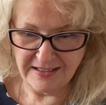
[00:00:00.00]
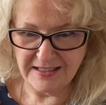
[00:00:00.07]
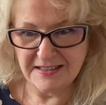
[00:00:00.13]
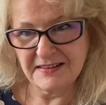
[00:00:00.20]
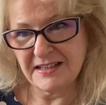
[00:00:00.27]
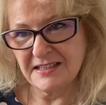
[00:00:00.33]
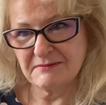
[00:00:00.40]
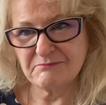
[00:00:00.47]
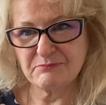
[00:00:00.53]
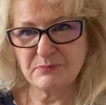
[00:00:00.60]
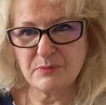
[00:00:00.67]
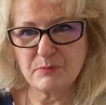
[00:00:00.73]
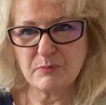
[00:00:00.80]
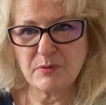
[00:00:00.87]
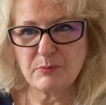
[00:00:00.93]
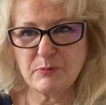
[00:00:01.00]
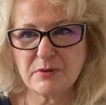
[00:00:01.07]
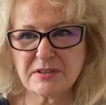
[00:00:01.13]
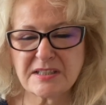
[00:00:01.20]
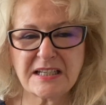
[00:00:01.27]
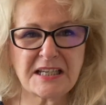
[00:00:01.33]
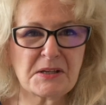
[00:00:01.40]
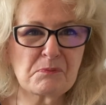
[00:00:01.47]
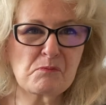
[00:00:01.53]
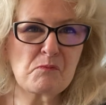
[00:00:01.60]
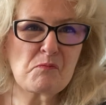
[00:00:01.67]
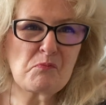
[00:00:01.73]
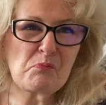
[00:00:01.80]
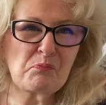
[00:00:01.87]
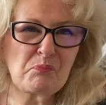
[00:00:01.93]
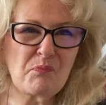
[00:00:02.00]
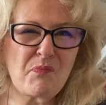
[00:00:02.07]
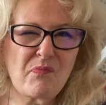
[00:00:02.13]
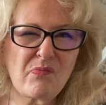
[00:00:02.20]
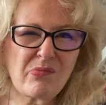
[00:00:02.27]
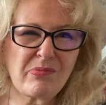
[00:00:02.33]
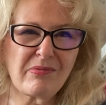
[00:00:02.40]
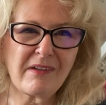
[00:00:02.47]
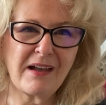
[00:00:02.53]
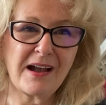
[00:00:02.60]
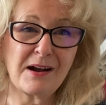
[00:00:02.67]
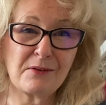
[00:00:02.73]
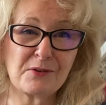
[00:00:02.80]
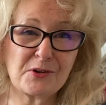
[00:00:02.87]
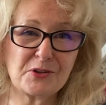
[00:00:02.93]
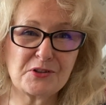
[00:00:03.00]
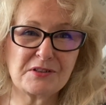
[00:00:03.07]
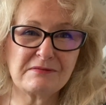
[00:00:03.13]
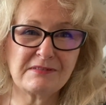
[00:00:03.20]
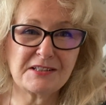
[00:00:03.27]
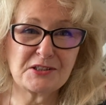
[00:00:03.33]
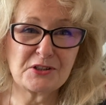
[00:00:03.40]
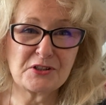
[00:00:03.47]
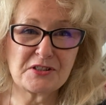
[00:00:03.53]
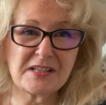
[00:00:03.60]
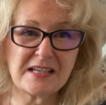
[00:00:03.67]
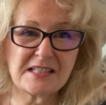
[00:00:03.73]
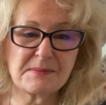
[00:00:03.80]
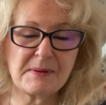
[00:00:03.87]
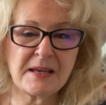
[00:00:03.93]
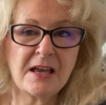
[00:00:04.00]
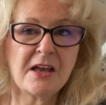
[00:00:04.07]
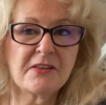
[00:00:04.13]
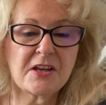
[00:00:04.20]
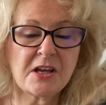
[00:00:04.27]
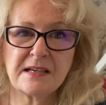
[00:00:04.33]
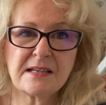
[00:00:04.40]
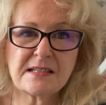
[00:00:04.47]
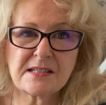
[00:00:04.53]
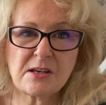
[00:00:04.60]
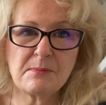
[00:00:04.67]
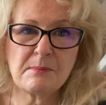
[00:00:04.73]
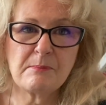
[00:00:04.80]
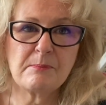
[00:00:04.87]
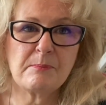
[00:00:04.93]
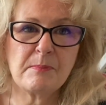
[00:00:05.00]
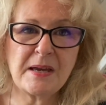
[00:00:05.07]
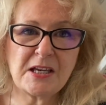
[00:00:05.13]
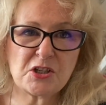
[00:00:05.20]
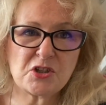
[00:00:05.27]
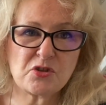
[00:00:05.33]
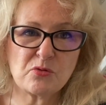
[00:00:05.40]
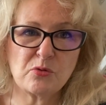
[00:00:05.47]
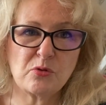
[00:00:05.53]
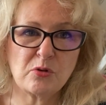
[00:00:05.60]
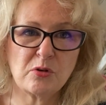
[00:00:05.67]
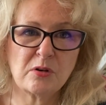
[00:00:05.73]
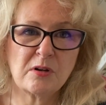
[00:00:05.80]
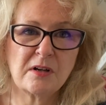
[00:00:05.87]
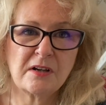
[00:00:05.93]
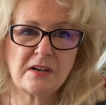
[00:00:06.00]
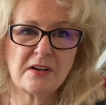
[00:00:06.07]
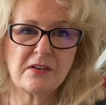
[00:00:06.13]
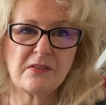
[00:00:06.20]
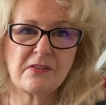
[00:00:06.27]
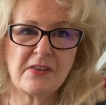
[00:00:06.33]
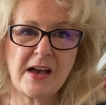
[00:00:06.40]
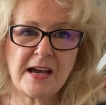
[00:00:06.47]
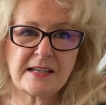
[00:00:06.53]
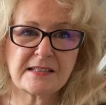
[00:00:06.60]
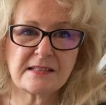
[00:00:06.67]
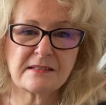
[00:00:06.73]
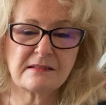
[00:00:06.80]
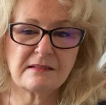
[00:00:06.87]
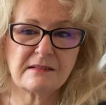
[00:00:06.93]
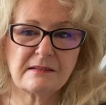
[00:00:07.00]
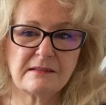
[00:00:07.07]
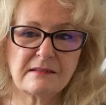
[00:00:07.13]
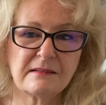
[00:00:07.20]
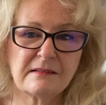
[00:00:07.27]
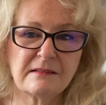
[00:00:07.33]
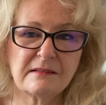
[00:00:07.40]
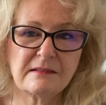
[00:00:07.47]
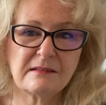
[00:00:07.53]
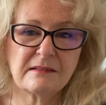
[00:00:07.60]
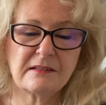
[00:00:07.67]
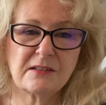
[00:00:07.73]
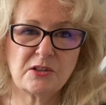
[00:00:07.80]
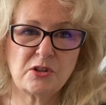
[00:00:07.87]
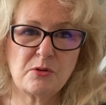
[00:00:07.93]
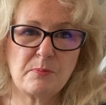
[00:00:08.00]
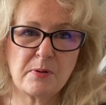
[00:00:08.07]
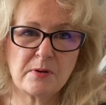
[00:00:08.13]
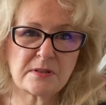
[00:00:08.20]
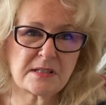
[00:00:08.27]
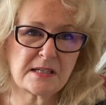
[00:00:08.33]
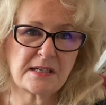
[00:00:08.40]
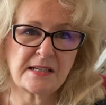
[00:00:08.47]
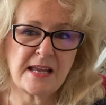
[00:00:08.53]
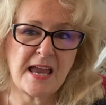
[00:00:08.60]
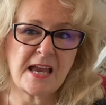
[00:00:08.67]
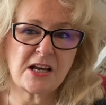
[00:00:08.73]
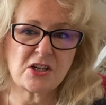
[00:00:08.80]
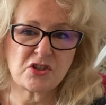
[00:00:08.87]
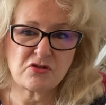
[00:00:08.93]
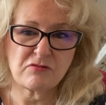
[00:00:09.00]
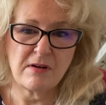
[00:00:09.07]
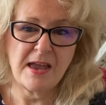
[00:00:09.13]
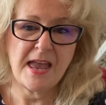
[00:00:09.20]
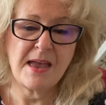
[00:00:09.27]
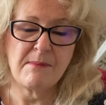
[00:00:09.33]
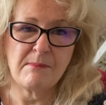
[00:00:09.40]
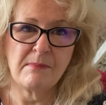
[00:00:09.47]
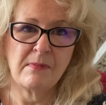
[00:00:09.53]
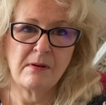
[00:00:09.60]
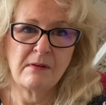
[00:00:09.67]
and then we'll see how good it turns out to be. So make sure that you put an extra hem